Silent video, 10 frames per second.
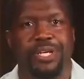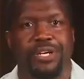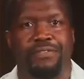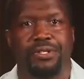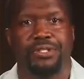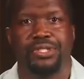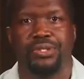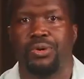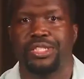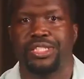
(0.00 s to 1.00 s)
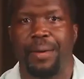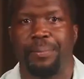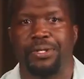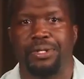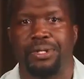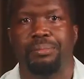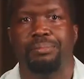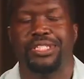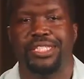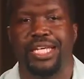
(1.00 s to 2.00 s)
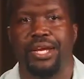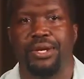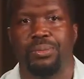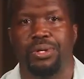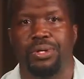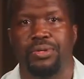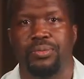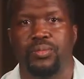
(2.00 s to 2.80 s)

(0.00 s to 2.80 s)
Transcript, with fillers: be a verse or a chapter, but stay in the Word.